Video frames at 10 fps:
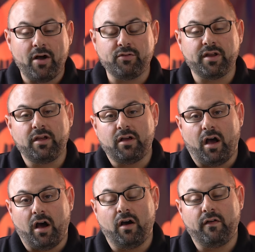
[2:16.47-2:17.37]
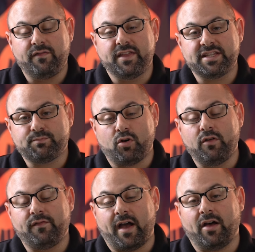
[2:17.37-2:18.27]
out of this
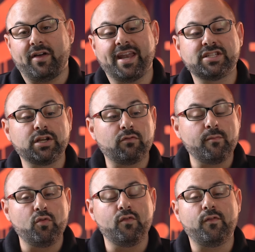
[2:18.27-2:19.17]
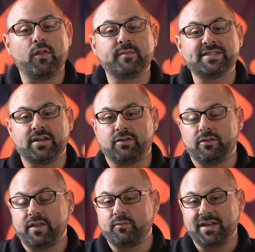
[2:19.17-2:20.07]
profile, and it's going to remove all the
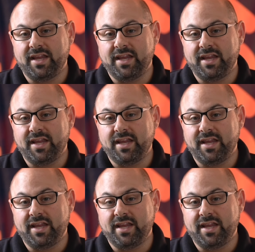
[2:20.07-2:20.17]
material that we